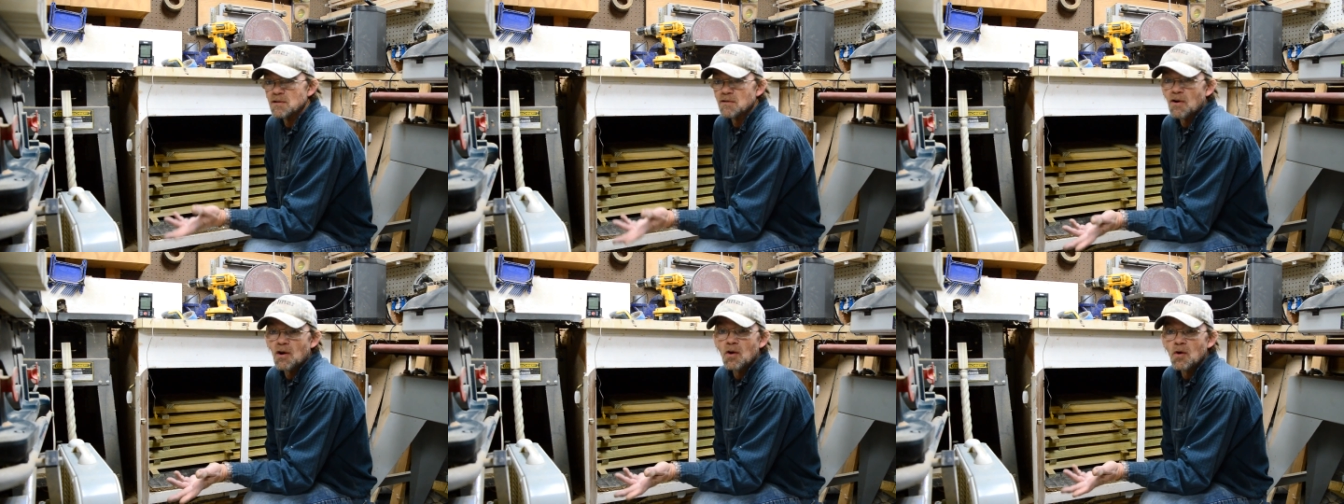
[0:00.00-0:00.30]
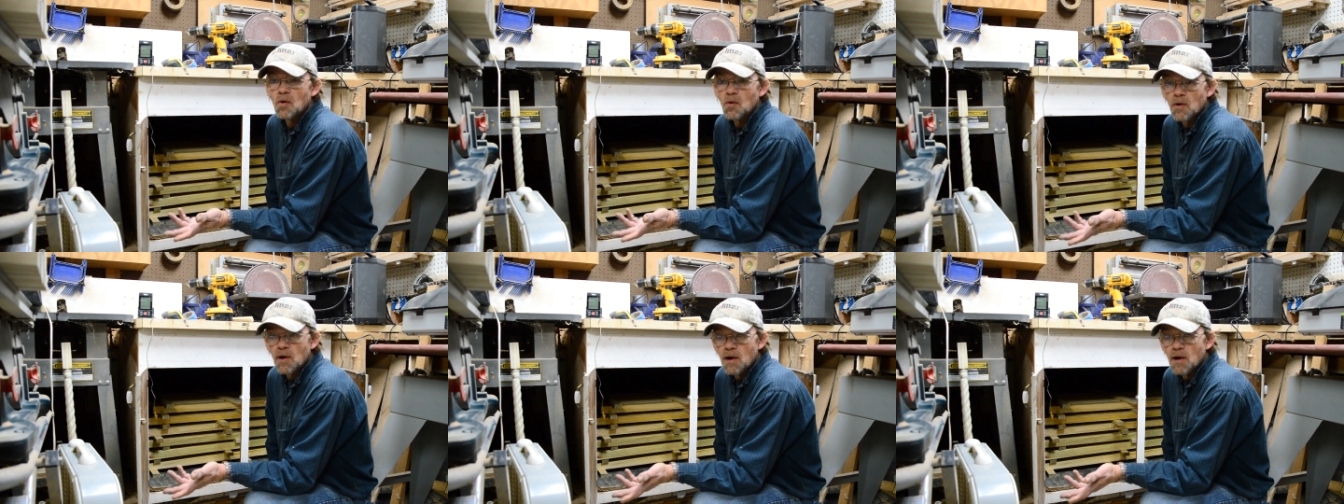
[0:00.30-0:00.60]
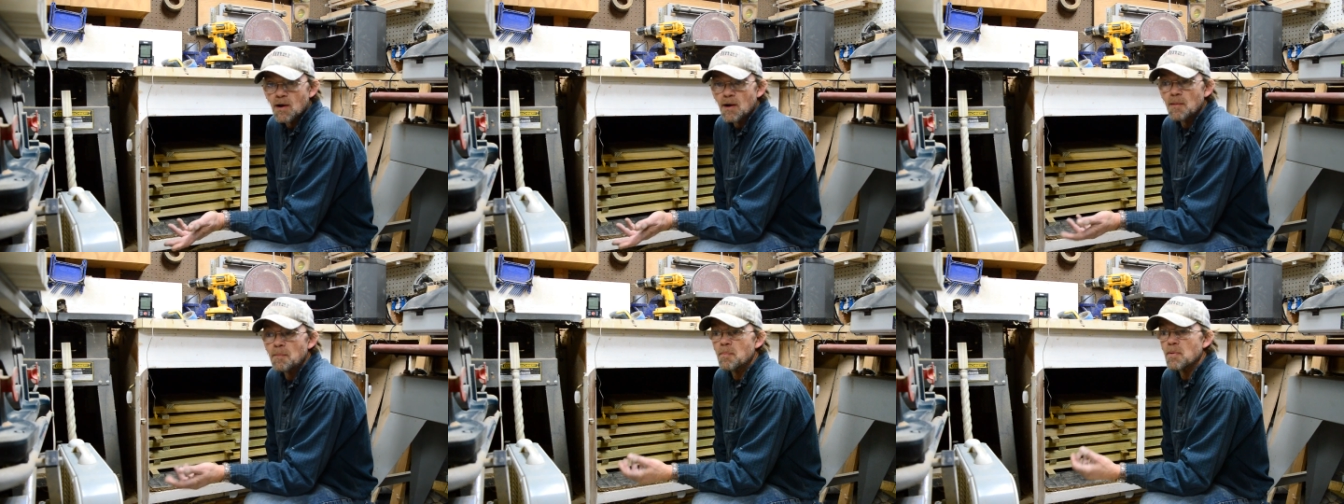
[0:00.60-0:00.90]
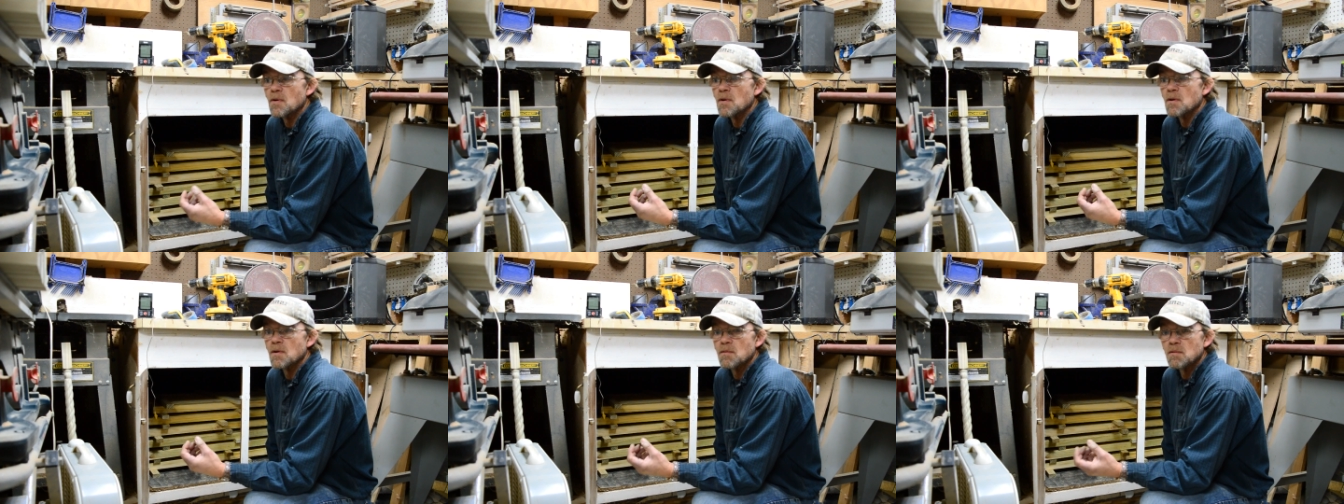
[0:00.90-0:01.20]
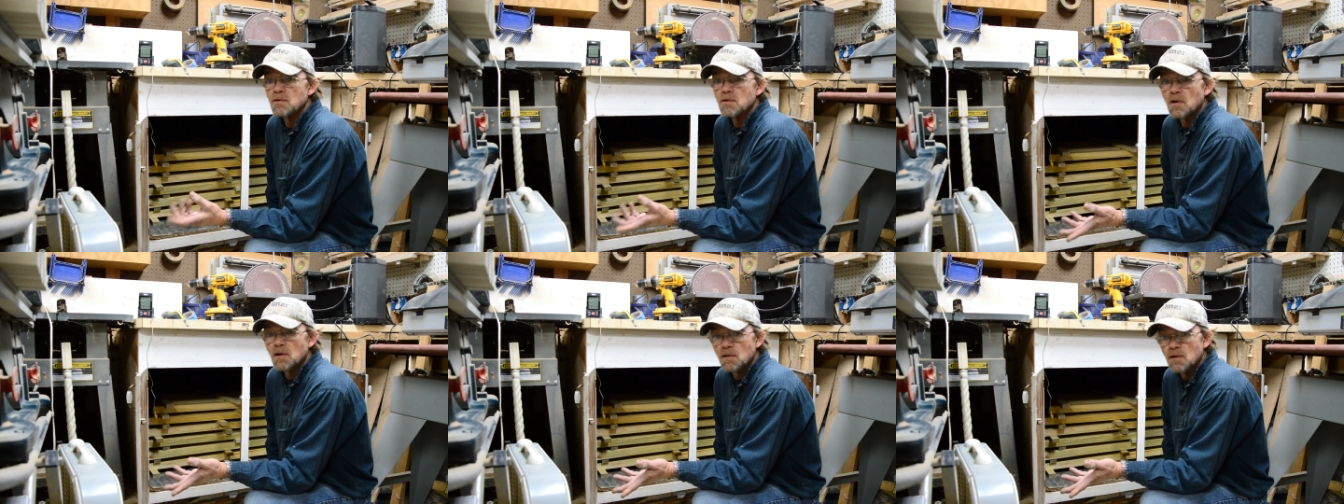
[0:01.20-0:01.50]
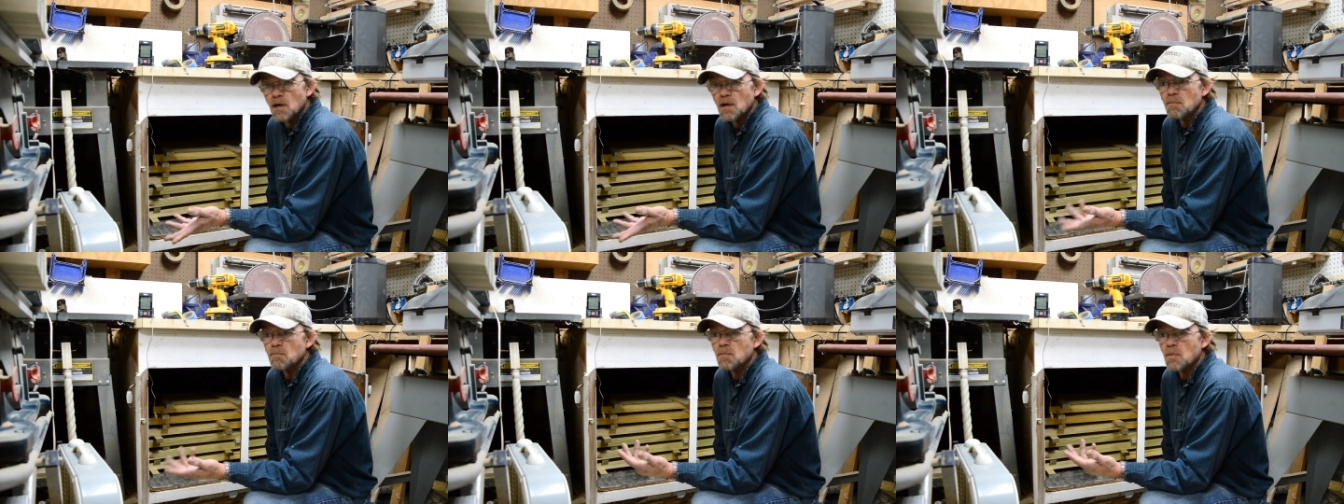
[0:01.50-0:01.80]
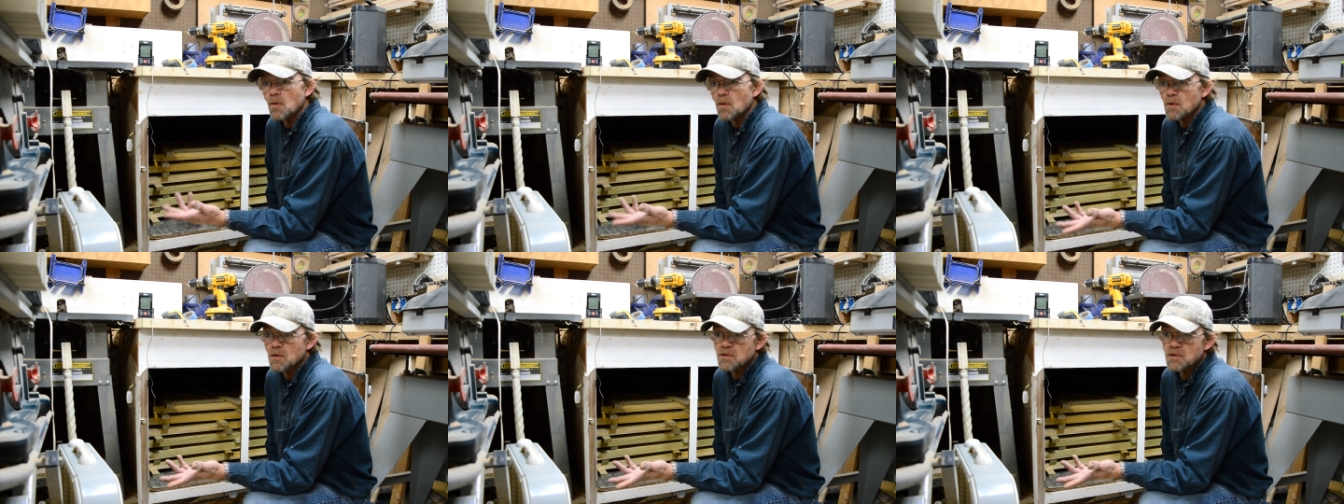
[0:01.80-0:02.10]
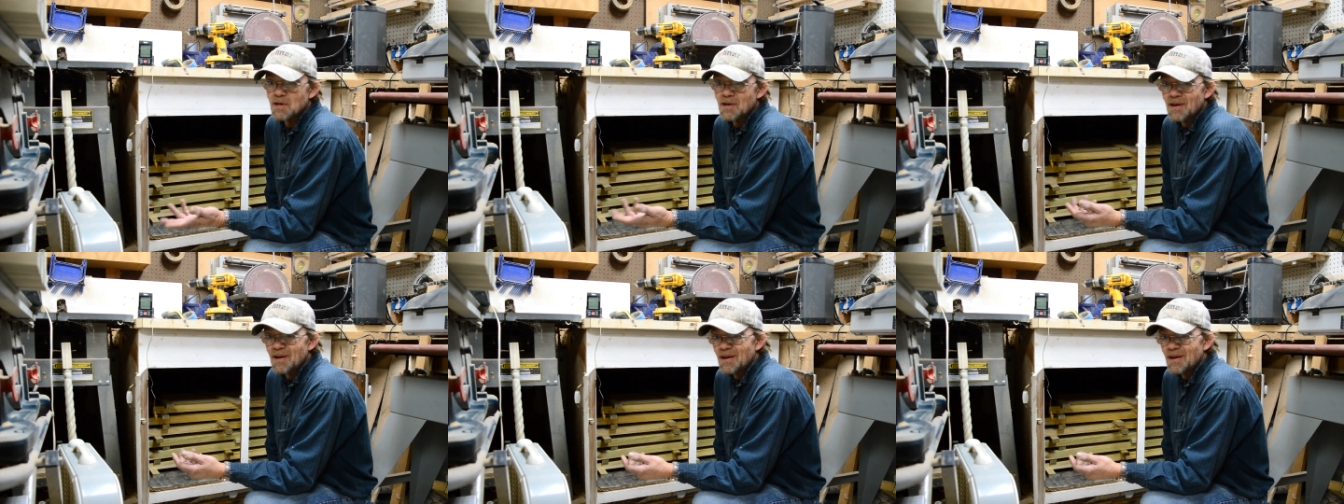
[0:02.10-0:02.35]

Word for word: to gluing up or cutting boards,